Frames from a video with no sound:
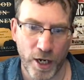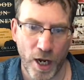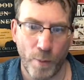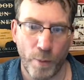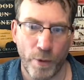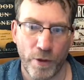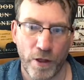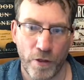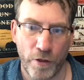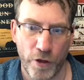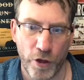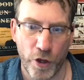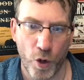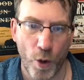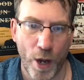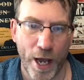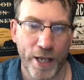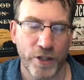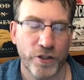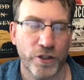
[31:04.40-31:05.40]
up with in the
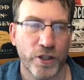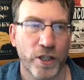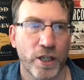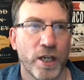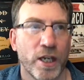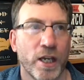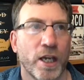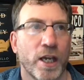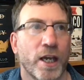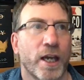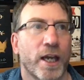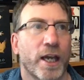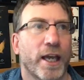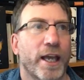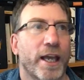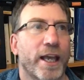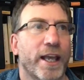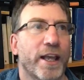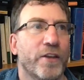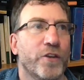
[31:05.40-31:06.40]
US
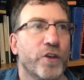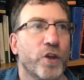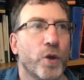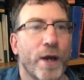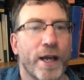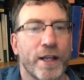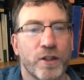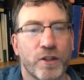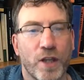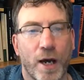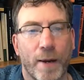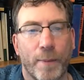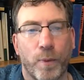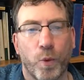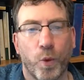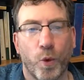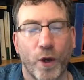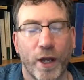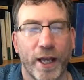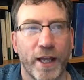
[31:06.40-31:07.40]
is you end up
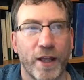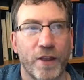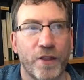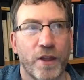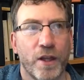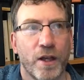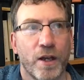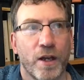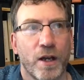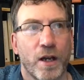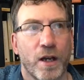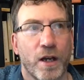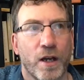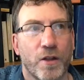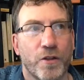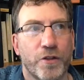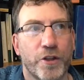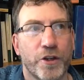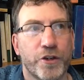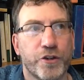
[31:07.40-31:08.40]
with
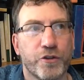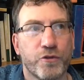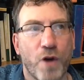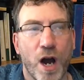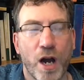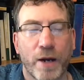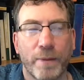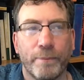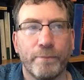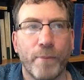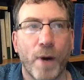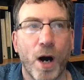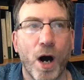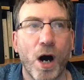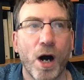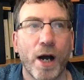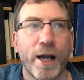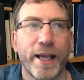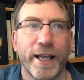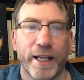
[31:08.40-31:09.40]
the drug
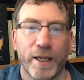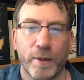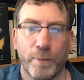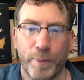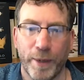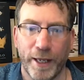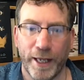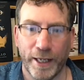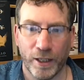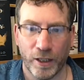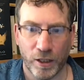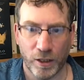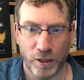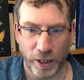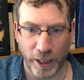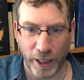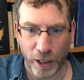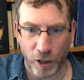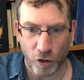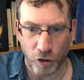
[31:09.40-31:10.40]
market being
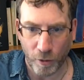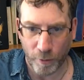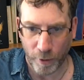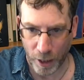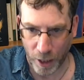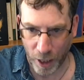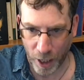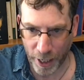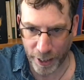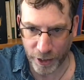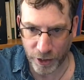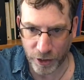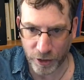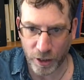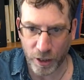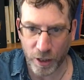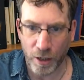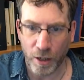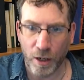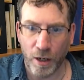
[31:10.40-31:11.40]
decriminalized,
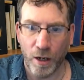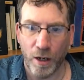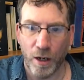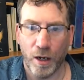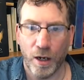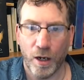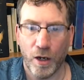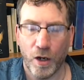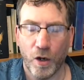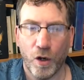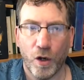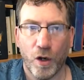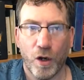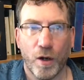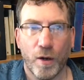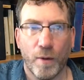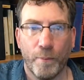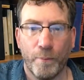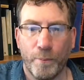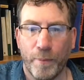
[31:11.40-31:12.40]

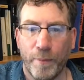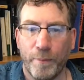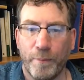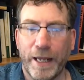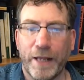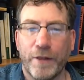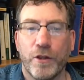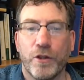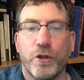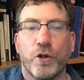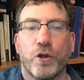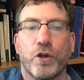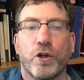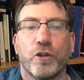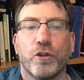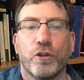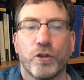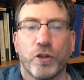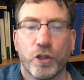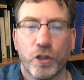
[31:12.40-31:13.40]
being that you
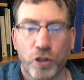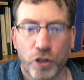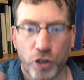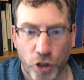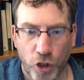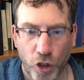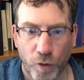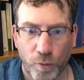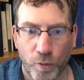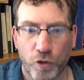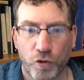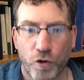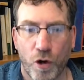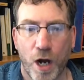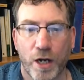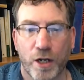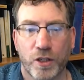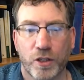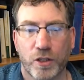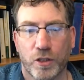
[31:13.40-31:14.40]
can consume
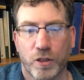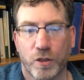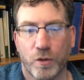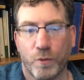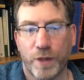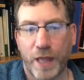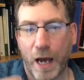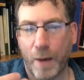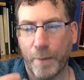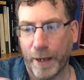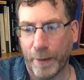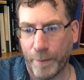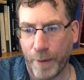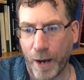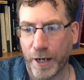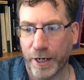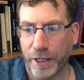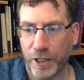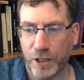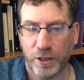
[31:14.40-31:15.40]
drugs without being
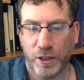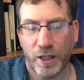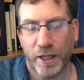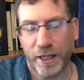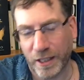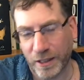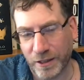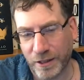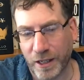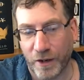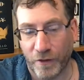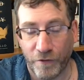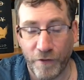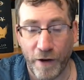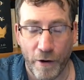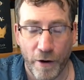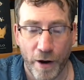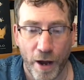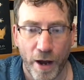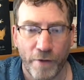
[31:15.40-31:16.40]
punished, and I think that's kind of
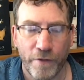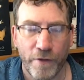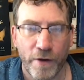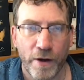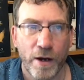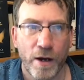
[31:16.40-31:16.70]
fair enough,